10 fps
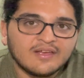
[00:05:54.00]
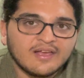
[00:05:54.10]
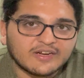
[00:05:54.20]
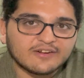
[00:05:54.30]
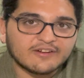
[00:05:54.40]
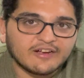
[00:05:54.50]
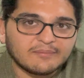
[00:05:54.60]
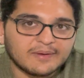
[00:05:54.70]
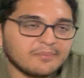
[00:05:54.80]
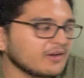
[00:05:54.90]
monitoring how
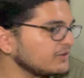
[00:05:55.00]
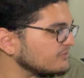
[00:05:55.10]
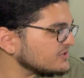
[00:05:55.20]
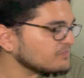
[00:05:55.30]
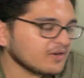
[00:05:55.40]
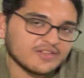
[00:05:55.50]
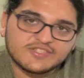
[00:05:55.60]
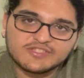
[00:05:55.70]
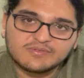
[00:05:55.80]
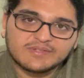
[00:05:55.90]
my body
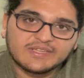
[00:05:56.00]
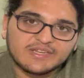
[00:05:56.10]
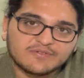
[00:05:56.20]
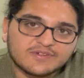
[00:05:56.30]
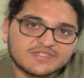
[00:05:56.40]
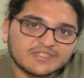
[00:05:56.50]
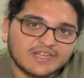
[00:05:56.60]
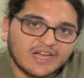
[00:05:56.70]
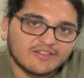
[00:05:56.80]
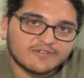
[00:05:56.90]
responds to the increase in
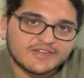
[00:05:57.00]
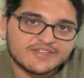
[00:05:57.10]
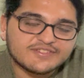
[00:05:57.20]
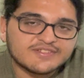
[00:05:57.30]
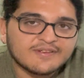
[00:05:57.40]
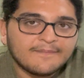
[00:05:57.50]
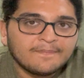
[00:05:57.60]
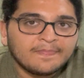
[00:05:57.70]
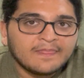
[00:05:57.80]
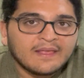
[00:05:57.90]
calories.
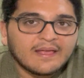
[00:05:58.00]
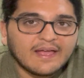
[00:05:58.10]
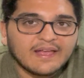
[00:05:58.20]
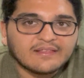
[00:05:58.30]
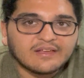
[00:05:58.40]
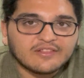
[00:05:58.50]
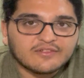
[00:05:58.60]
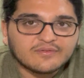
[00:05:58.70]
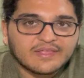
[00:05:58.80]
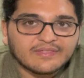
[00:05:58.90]
And
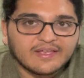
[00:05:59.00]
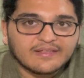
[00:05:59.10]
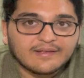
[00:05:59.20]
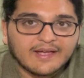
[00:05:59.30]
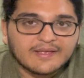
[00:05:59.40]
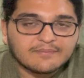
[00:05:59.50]
other than that, I'm